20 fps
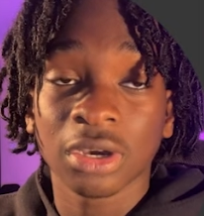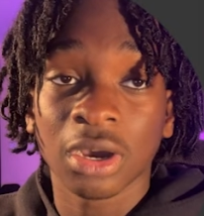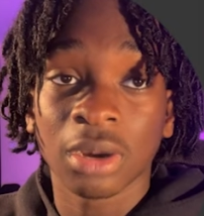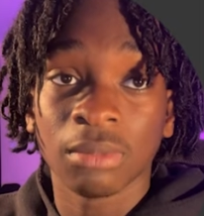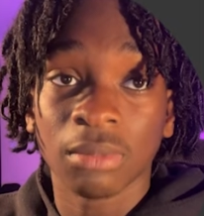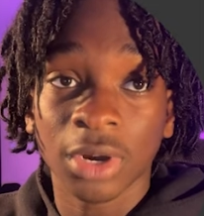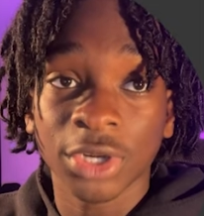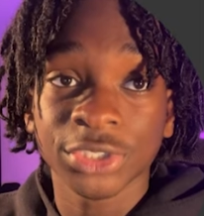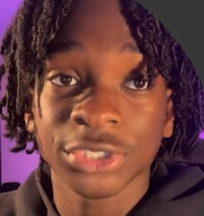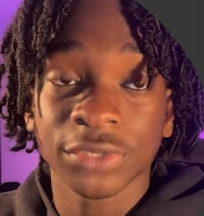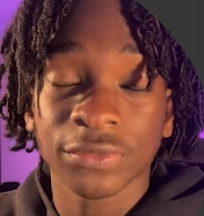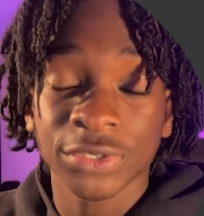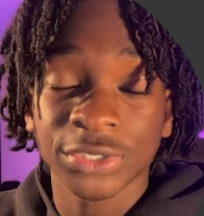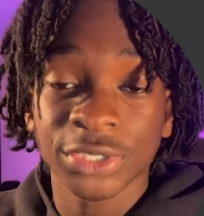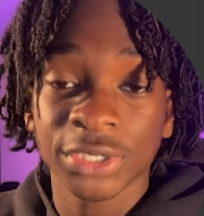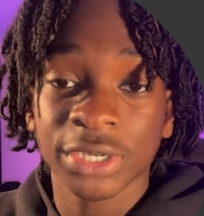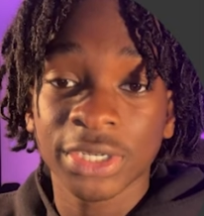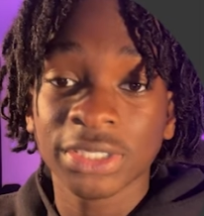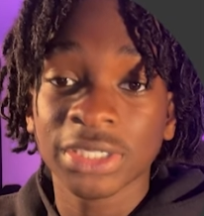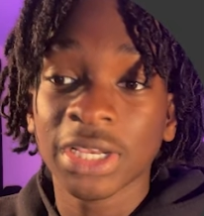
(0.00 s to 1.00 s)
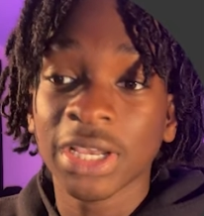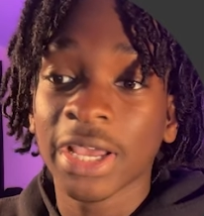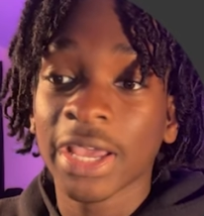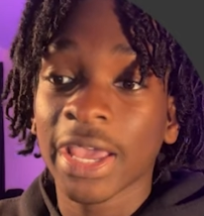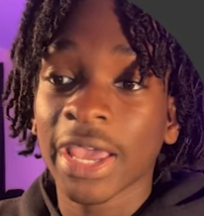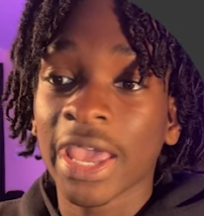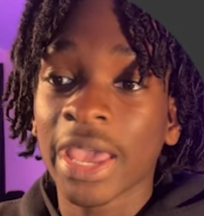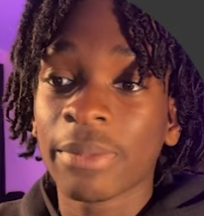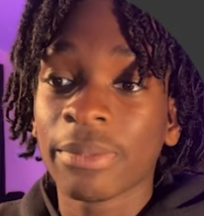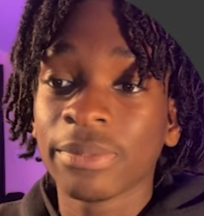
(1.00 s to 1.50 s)
amongst your visitors
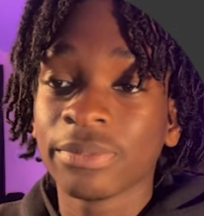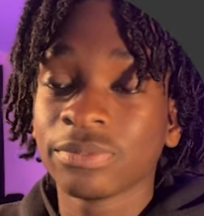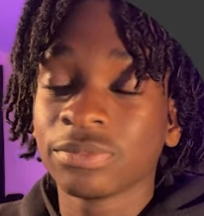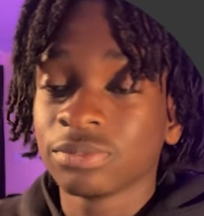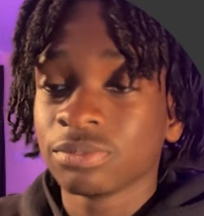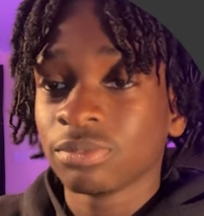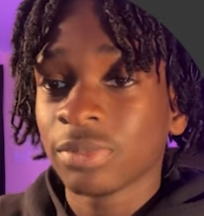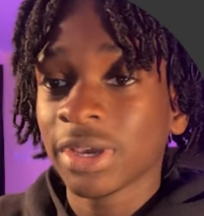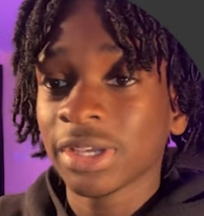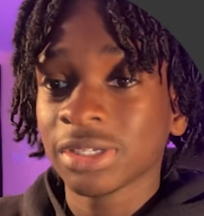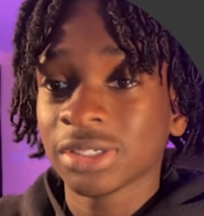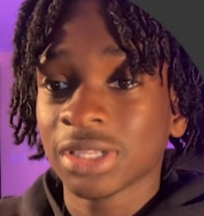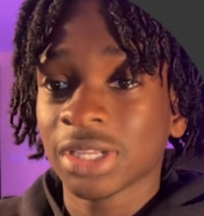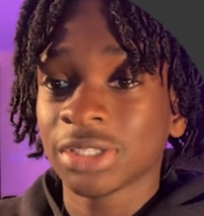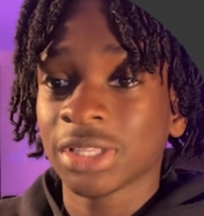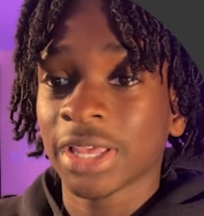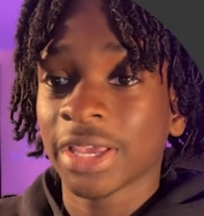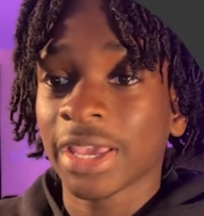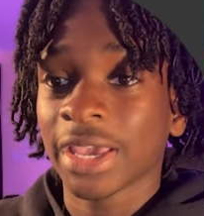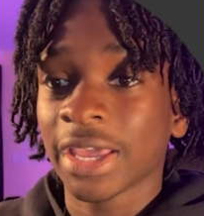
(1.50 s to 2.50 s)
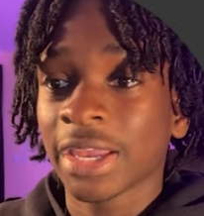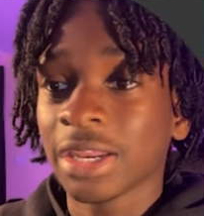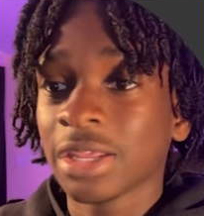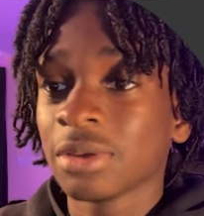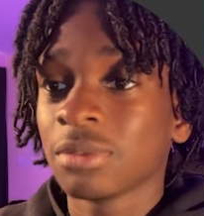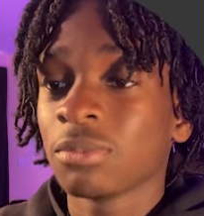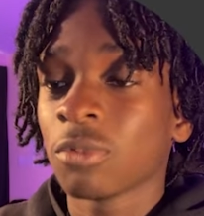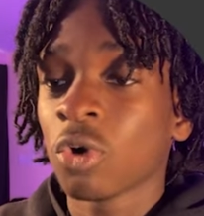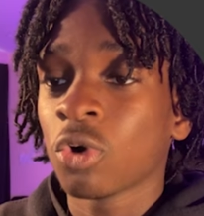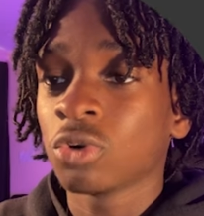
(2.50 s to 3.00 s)
and make it that like any
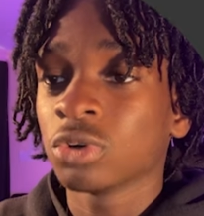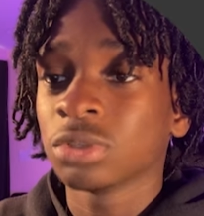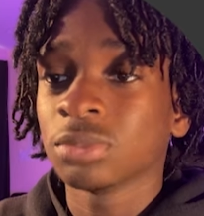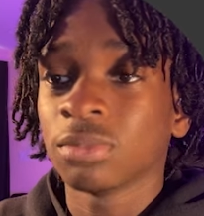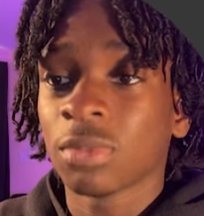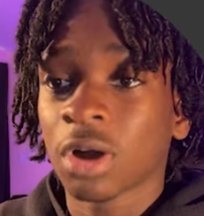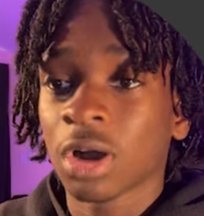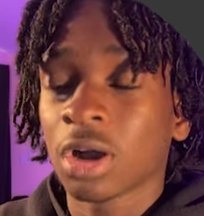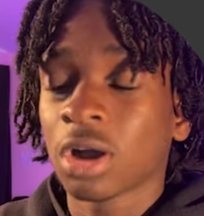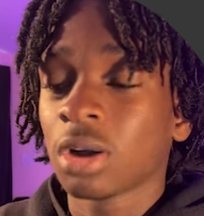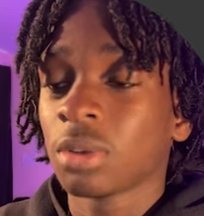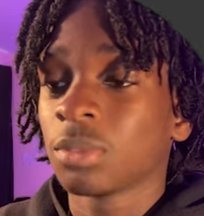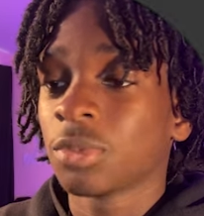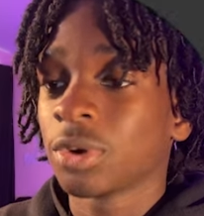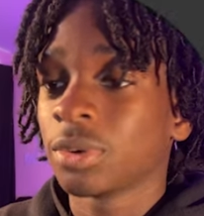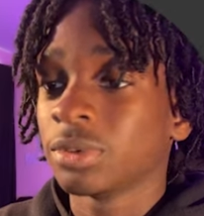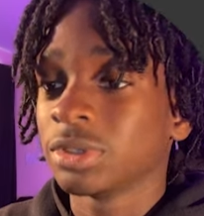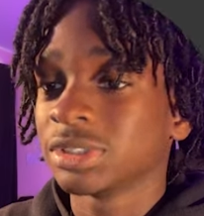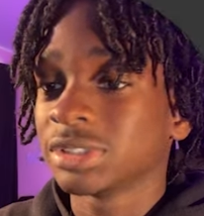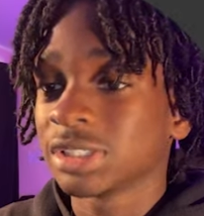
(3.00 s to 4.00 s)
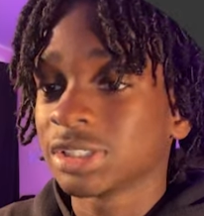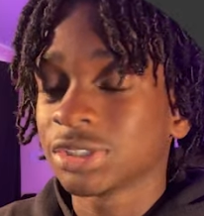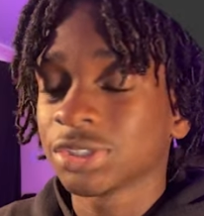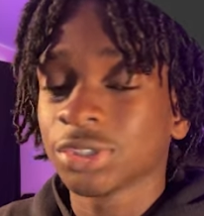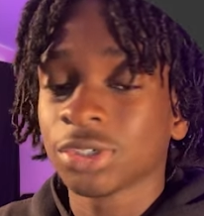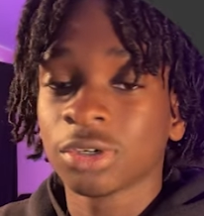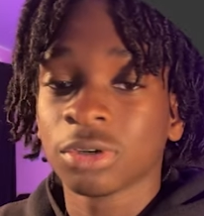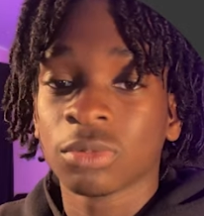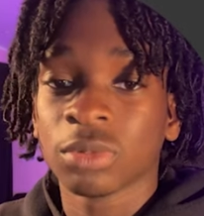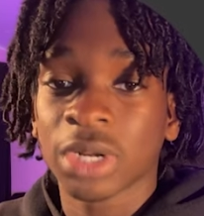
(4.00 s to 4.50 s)
old mom or sister
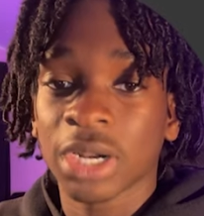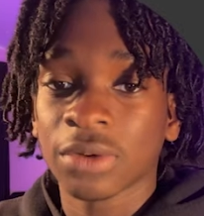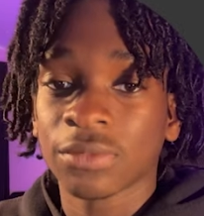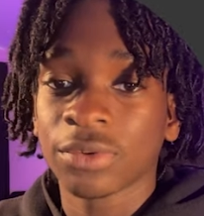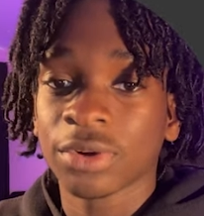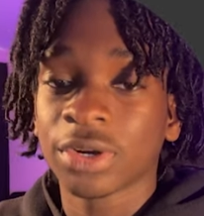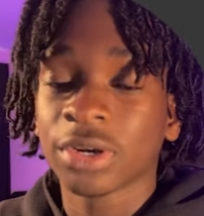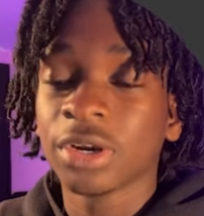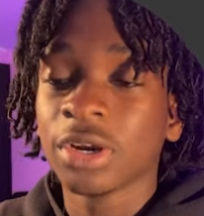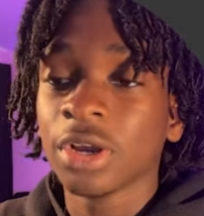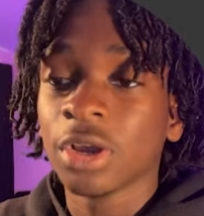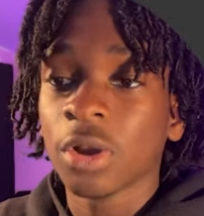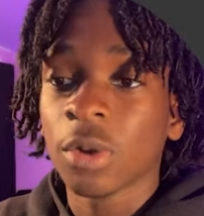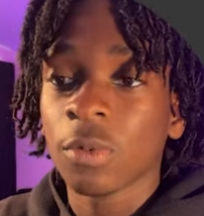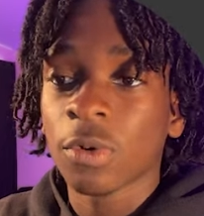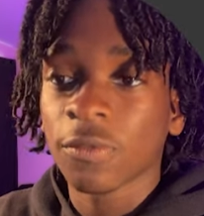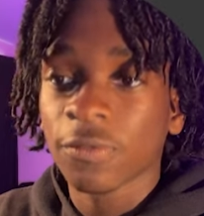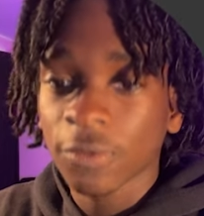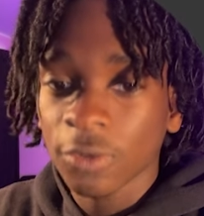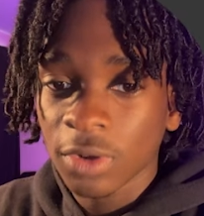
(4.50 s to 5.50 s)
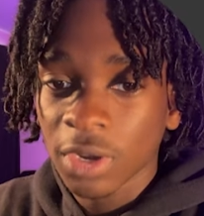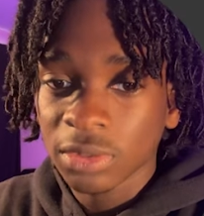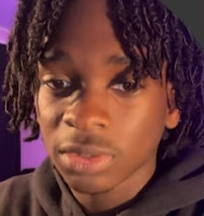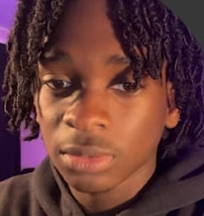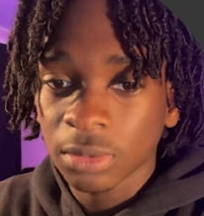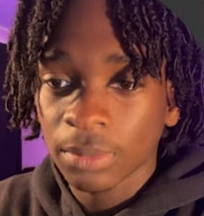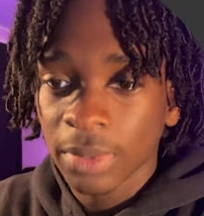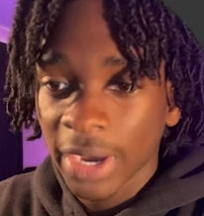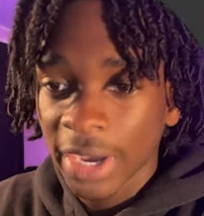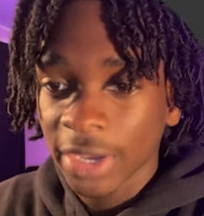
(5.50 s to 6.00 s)
or whatever will feel comfortable
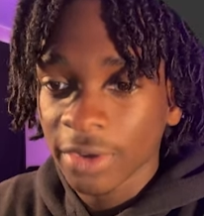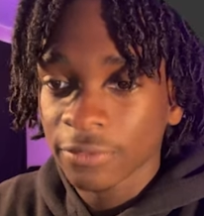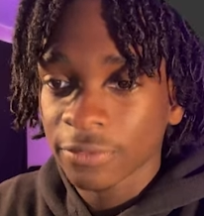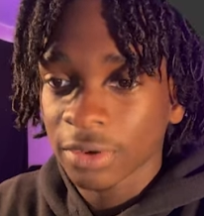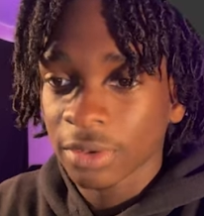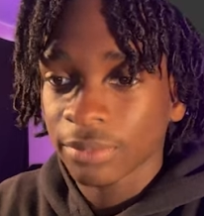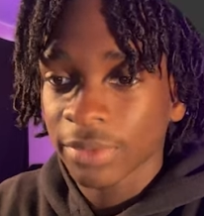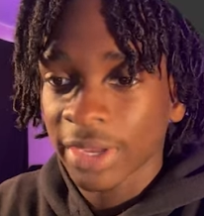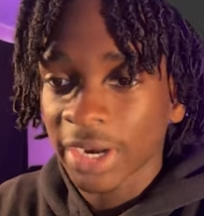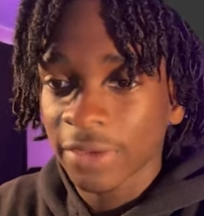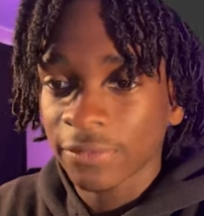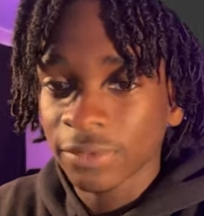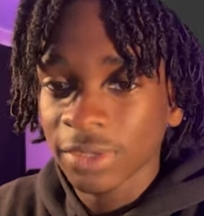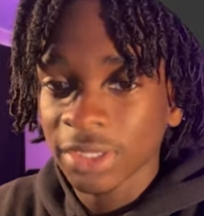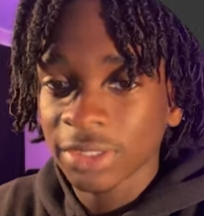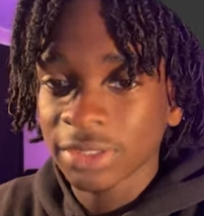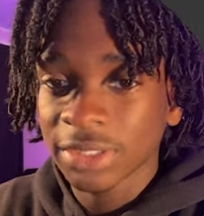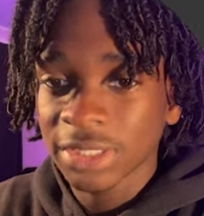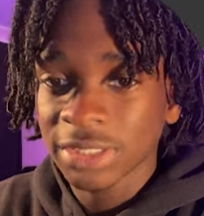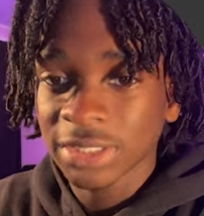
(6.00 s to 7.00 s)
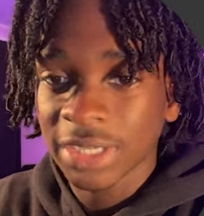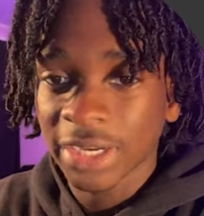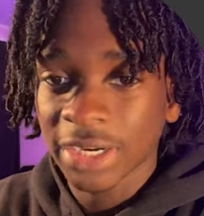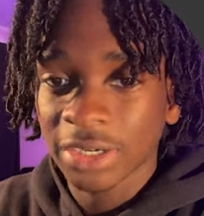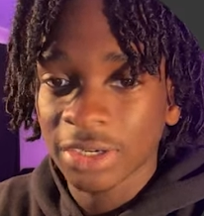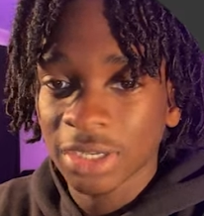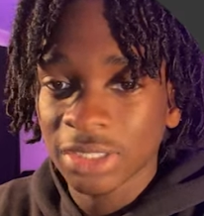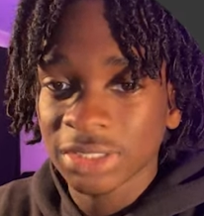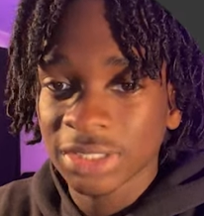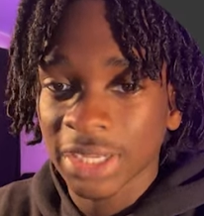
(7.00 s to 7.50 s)
buying from. And I feel like this kind of
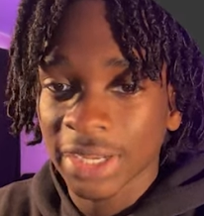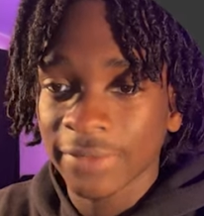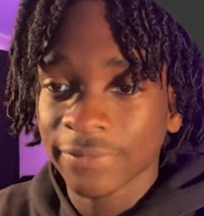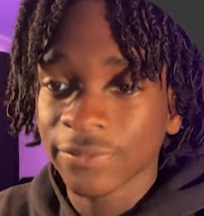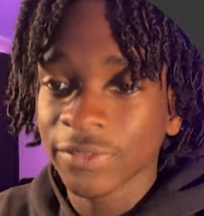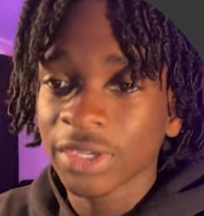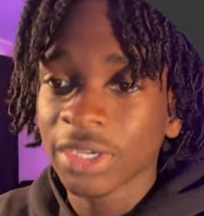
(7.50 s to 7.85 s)
does that.